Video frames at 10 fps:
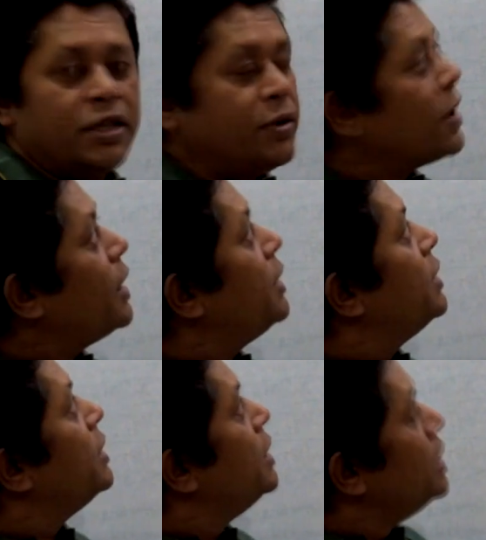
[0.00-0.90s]
you
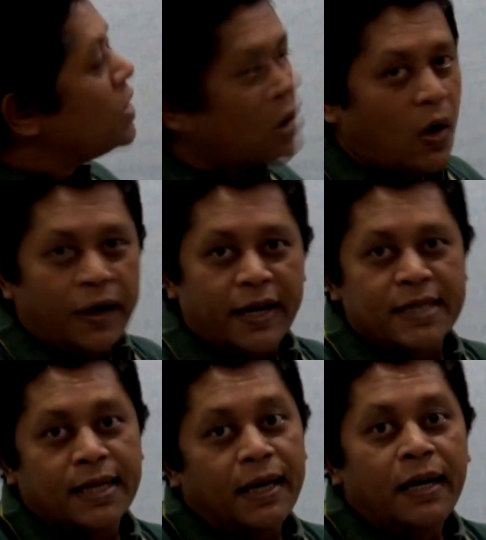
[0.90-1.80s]
can call it
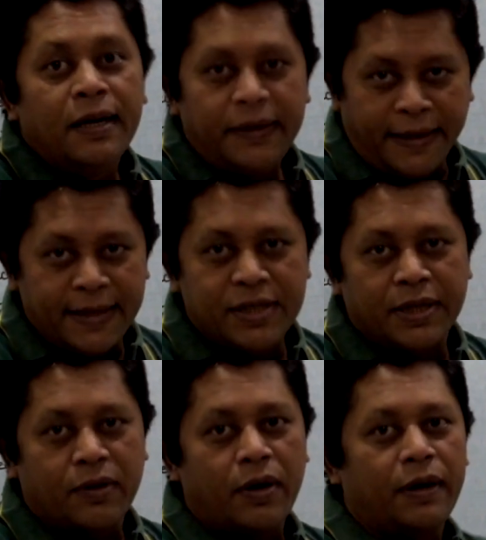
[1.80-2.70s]
as a
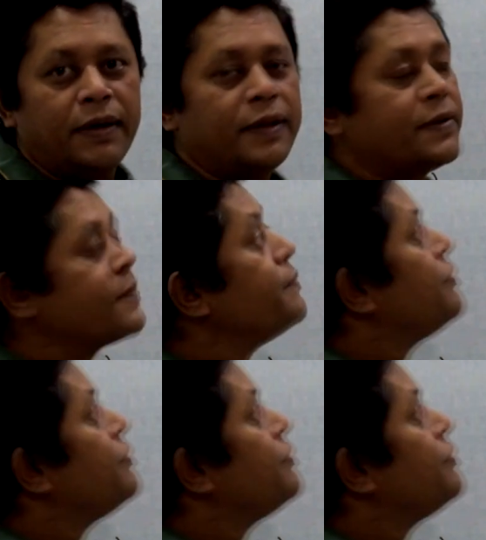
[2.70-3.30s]
tensor quantities.